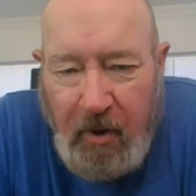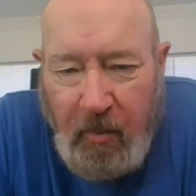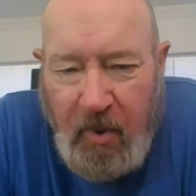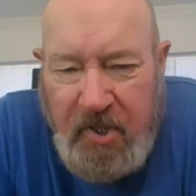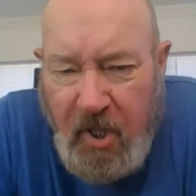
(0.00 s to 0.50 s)

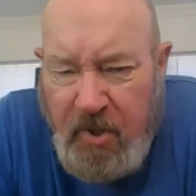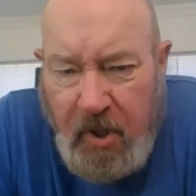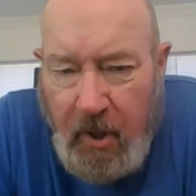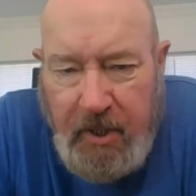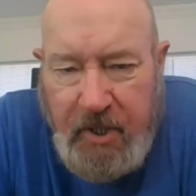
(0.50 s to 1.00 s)
with
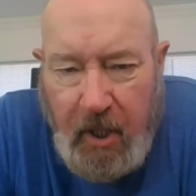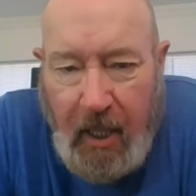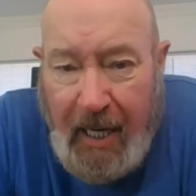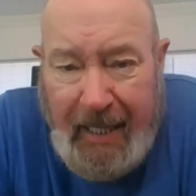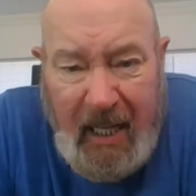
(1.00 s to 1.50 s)
socialistic
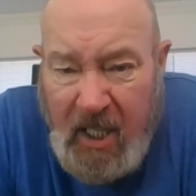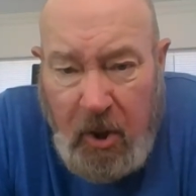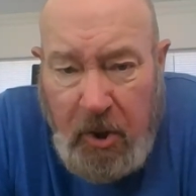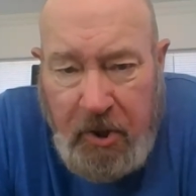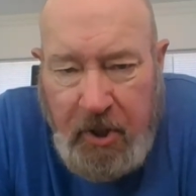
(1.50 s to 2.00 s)

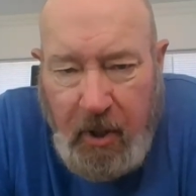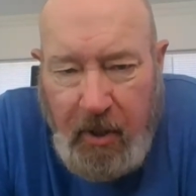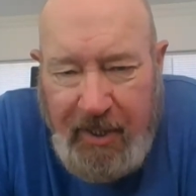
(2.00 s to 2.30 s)
ideals